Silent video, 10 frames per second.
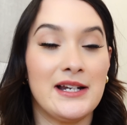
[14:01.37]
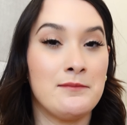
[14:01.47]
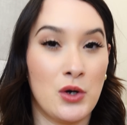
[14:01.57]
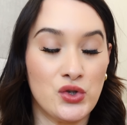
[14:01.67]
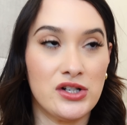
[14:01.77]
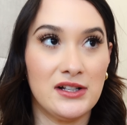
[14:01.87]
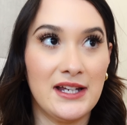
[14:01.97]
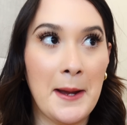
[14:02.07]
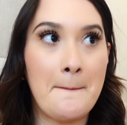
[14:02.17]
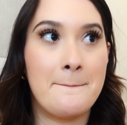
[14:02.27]
and
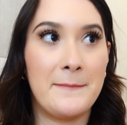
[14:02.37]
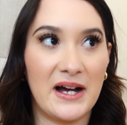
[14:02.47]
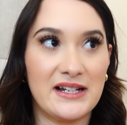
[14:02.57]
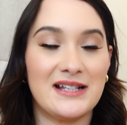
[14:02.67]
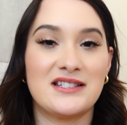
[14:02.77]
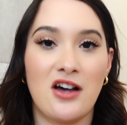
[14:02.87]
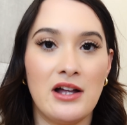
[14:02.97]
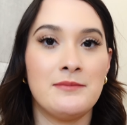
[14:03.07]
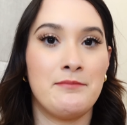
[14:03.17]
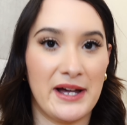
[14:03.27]
emotionally, but it's
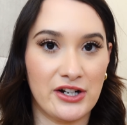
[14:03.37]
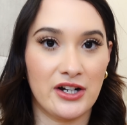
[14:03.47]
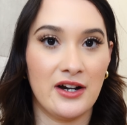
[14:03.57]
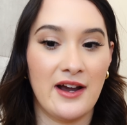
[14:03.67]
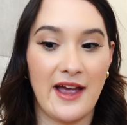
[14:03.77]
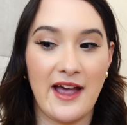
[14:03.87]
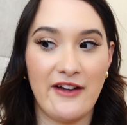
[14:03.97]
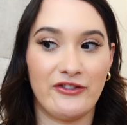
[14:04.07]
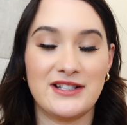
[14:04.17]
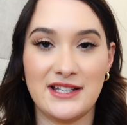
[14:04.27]
gotten better
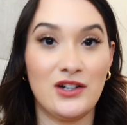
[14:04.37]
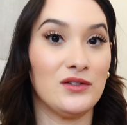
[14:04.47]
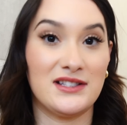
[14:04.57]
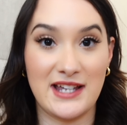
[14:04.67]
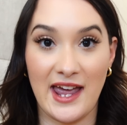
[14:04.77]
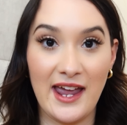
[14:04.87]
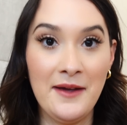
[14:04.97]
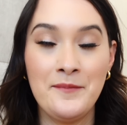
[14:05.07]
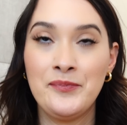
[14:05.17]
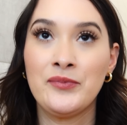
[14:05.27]
every single day.